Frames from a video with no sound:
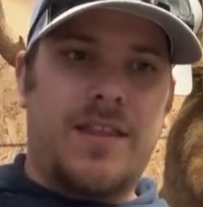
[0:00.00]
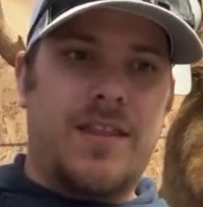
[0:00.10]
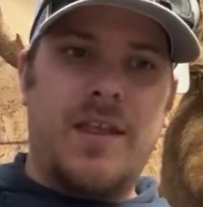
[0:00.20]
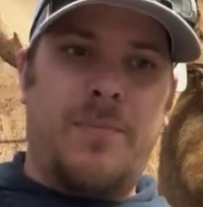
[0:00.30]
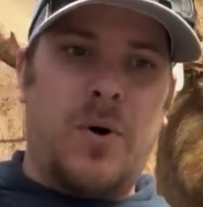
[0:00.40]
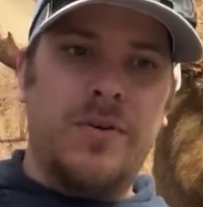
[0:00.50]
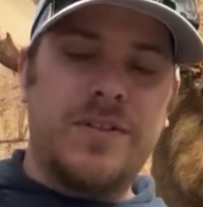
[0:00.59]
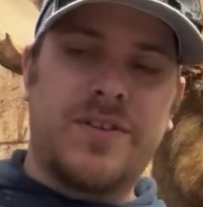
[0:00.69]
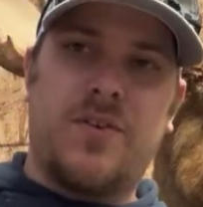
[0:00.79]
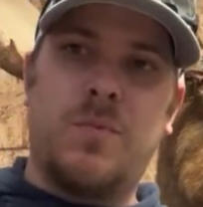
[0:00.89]
the bullets
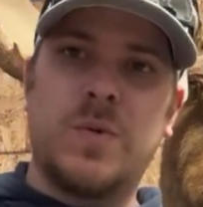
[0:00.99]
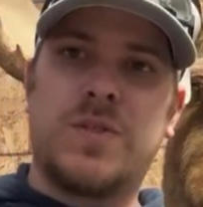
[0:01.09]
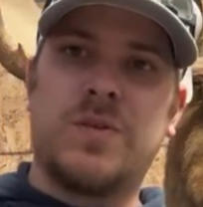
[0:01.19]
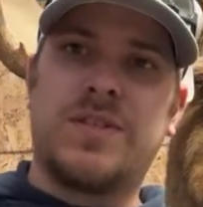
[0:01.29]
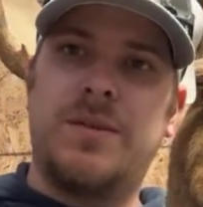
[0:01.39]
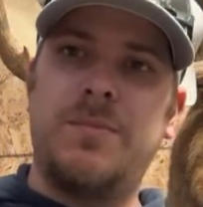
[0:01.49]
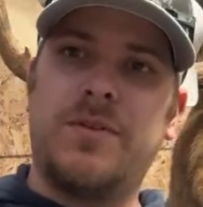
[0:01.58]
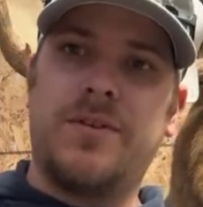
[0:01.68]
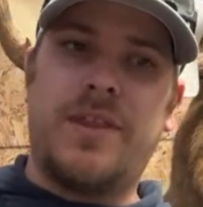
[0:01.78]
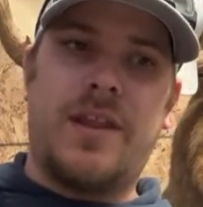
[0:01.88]
are almost so
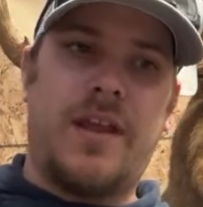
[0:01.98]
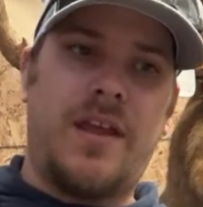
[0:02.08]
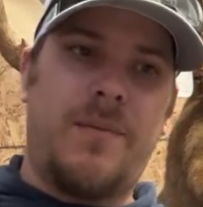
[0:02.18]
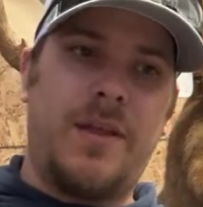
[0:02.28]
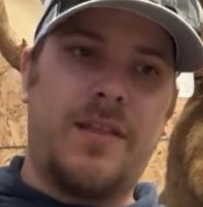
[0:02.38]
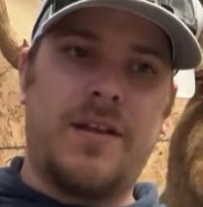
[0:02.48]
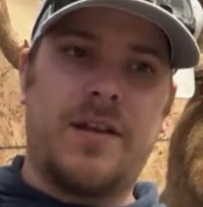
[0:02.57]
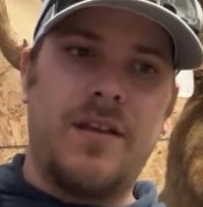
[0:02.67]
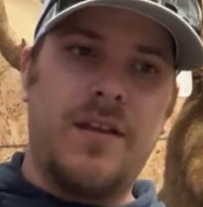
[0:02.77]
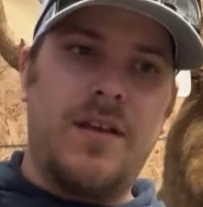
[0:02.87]
similar that I mean like
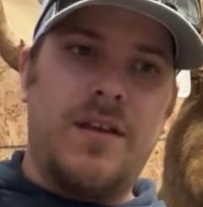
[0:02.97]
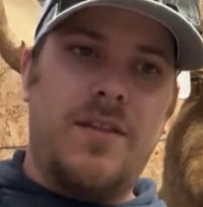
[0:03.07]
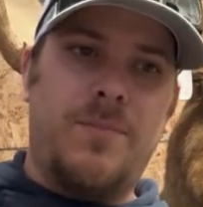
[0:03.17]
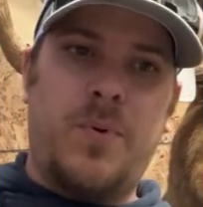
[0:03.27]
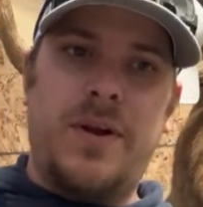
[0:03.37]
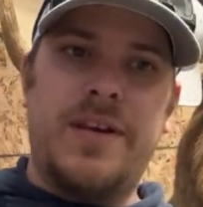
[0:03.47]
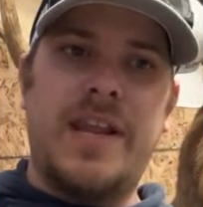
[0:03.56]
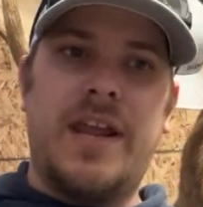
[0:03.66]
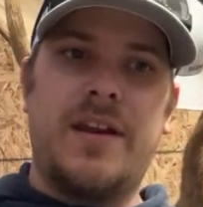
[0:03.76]
they're pretty dang